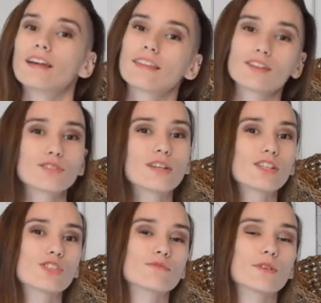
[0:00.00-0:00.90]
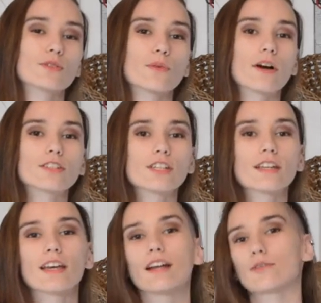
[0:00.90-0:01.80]
Thank you guys so much for watching,
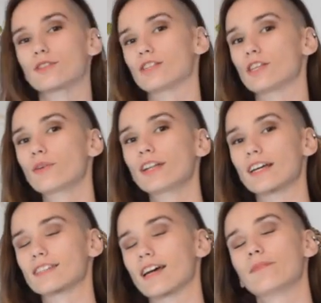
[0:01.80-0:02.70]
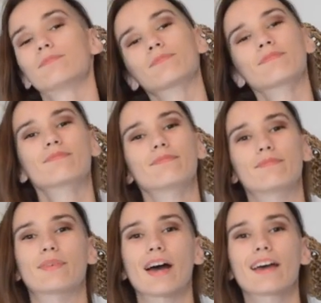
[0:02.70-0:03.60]
and I'll see you all next time.
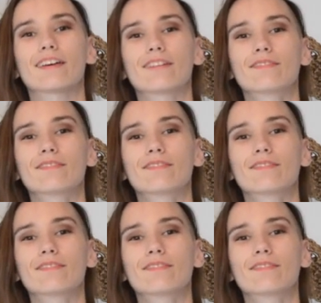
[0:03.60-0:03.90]
Bye!